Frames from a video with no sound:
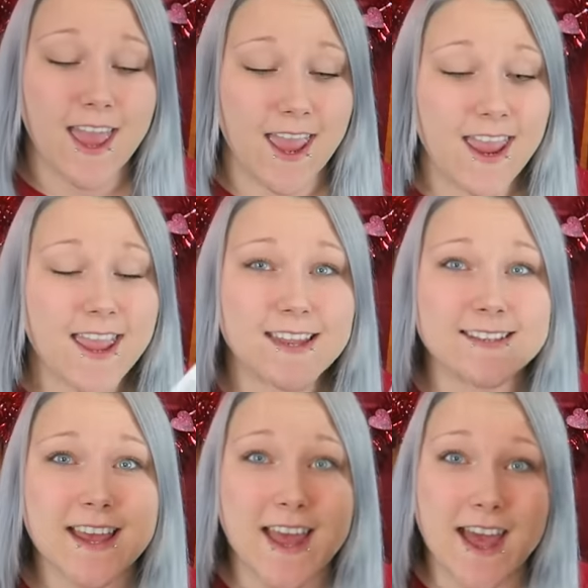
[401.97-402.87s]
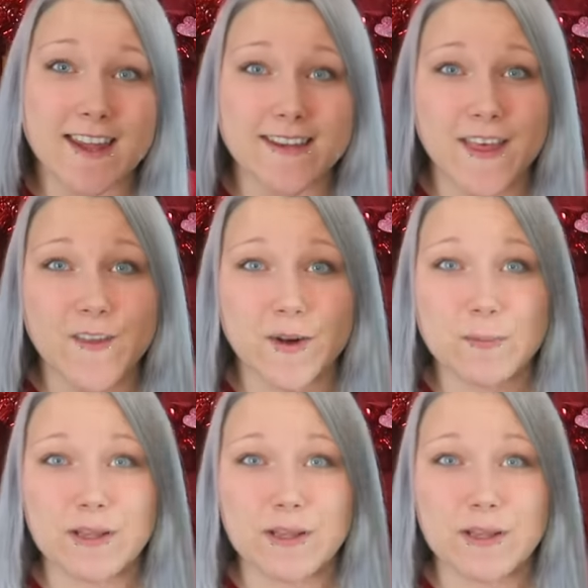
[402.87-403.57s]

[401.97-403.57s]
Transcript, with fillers: And another